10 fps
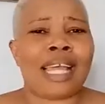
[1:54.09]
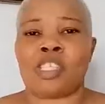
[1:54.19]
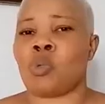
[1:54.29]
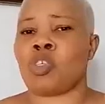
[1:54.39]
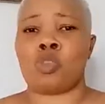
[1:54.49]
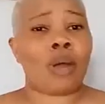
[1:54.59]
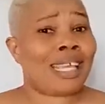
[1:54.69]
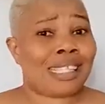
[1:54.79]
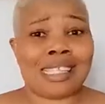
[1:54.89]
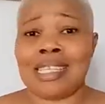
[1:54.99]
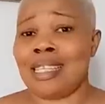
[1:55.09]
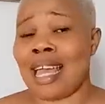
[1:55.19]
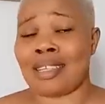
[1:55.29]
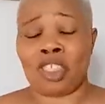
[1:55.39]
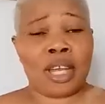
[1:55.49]
like she was writing,
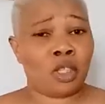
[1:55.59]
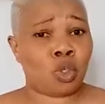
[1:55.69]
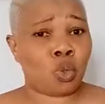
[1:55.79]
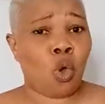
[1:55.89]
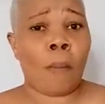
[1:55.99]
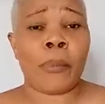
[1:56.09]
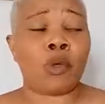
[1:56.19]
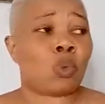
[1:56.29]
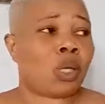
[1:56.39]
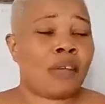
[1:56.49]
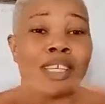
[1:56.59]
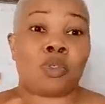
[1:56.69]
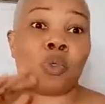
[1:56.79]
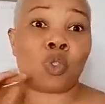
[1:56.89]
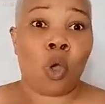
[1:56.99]
like trying to compose whatever
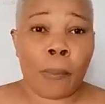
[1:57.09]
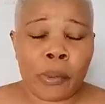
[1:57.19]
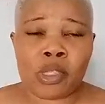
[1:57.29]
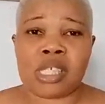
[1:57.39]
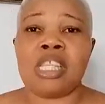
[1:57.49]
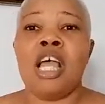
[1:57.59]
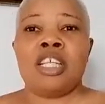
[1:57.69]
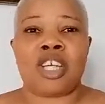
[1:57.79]
she was composing,